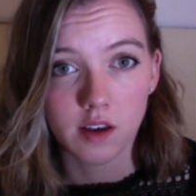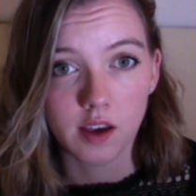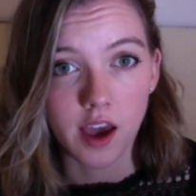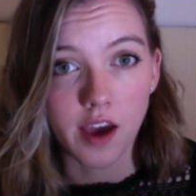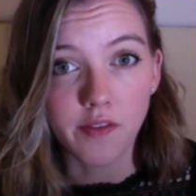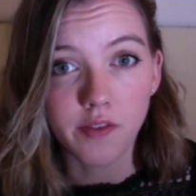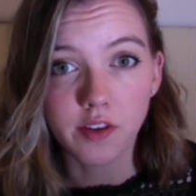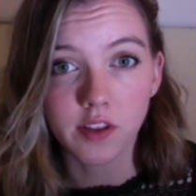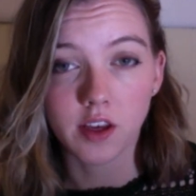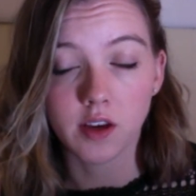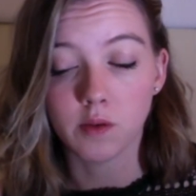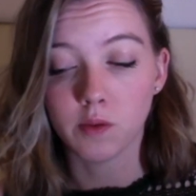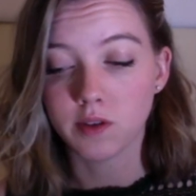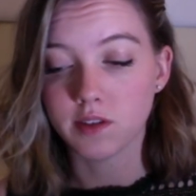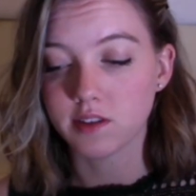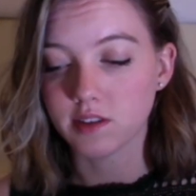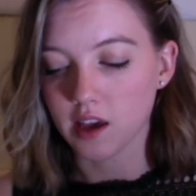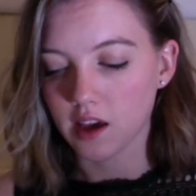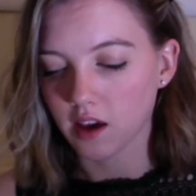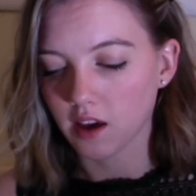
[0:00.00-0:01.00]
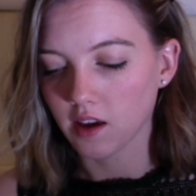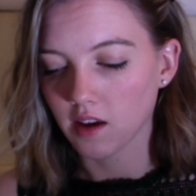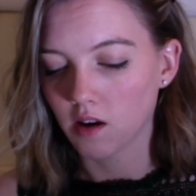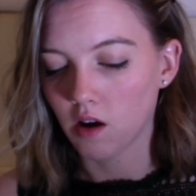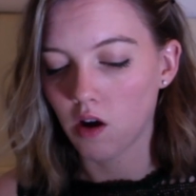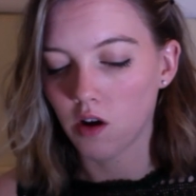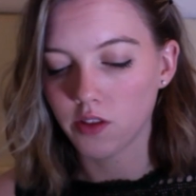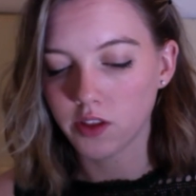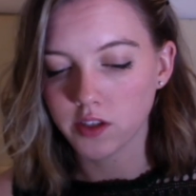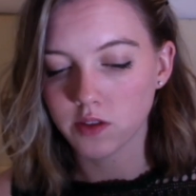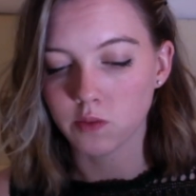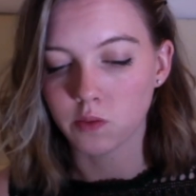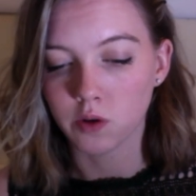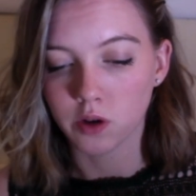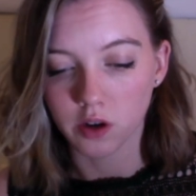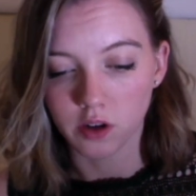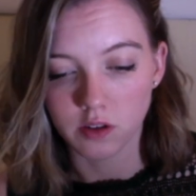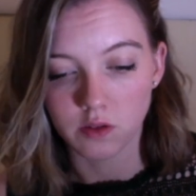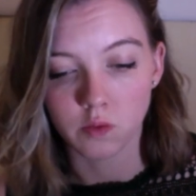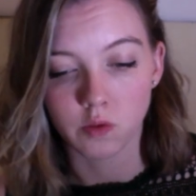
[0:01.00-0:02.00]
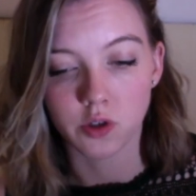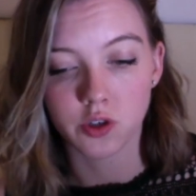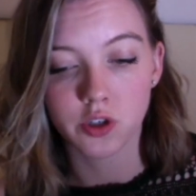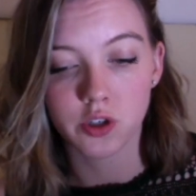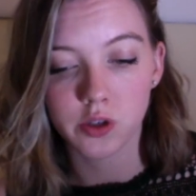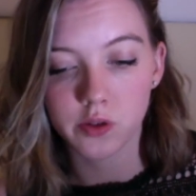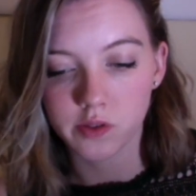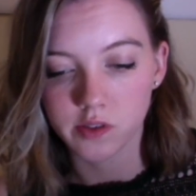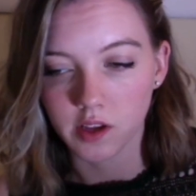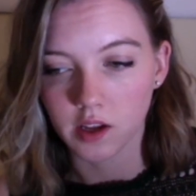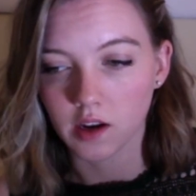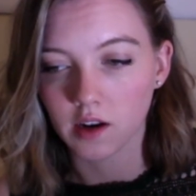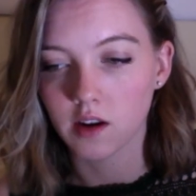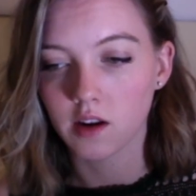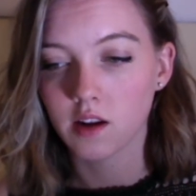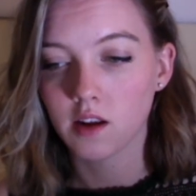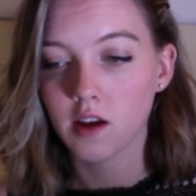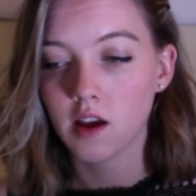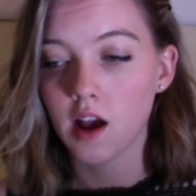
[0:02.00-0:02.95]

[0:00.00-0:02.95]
Everything we say, all these words we're choosing.